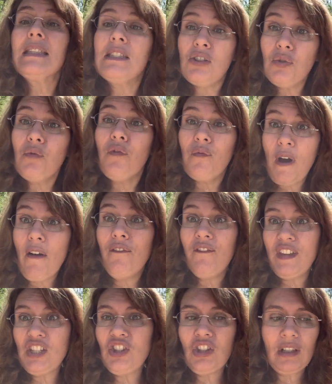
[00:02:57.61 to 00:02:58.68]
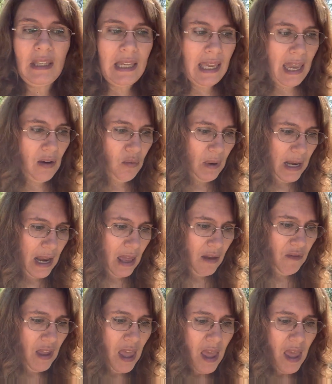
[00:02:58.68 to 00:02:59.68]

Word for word: to officially get rid of.